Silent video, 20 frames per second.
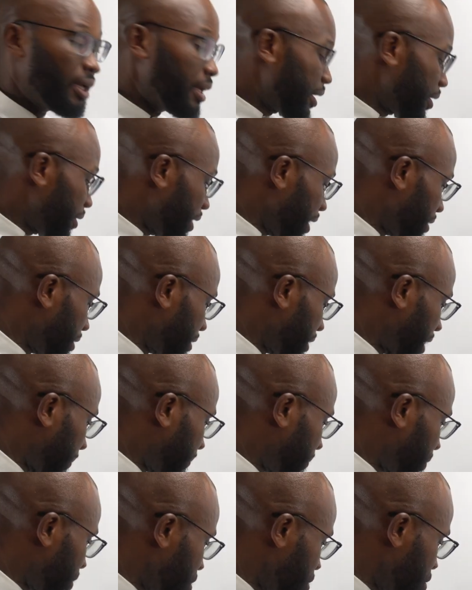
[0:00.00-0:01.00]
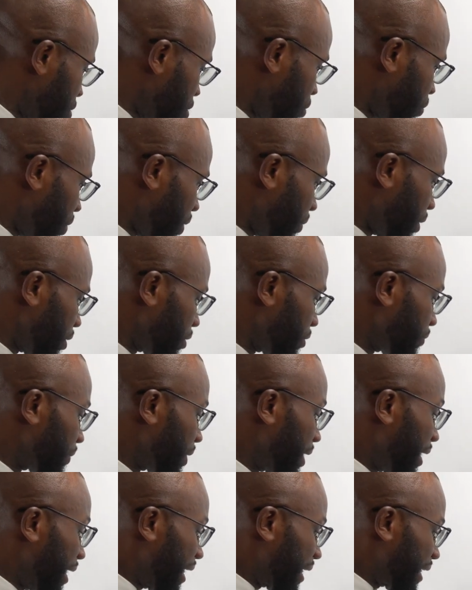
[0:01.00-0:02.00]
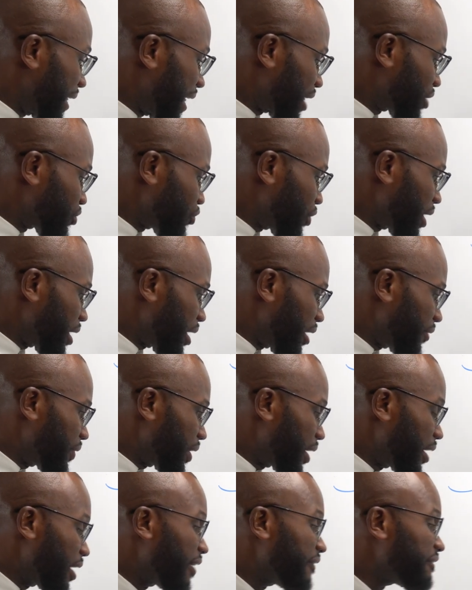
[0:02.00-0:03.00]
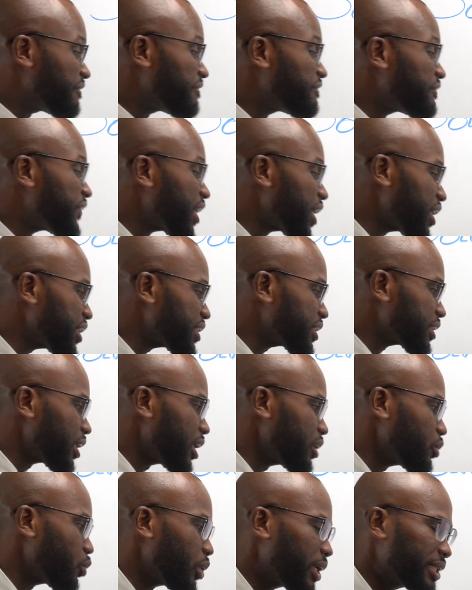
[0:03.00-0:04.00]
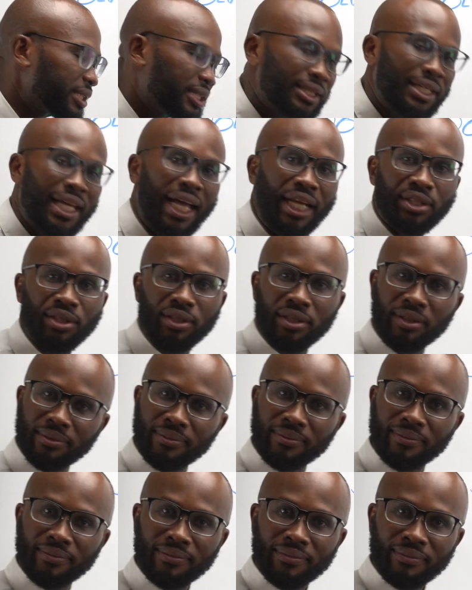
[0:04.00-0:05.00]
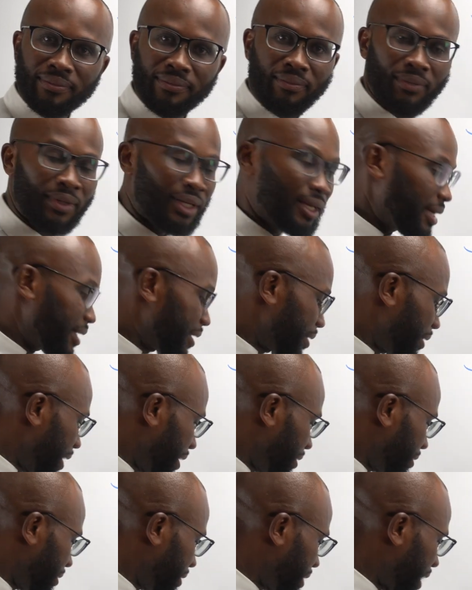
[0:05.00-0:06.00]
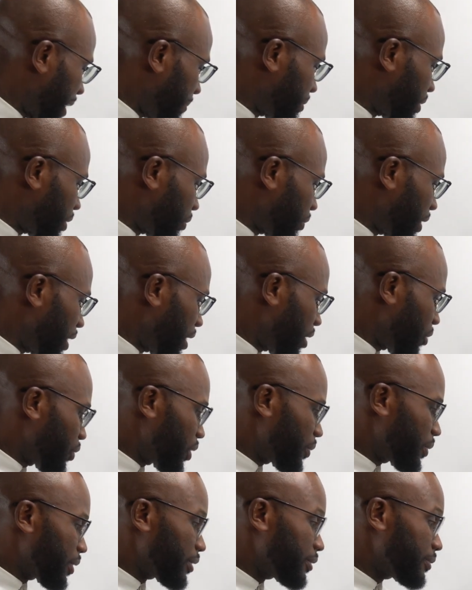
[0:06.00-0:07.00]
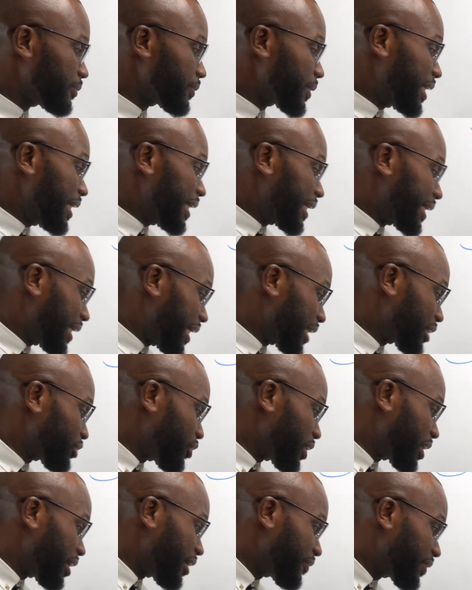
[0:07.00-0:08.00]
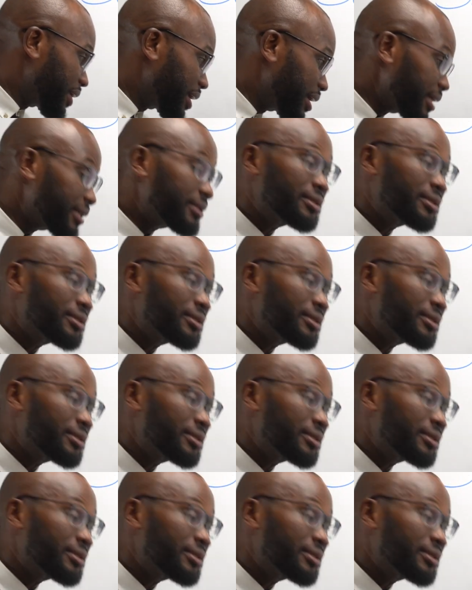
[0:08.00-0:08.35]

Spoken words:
Then step 2, we will get rid of the first unwanted guest. Then step 3, we will get rid of the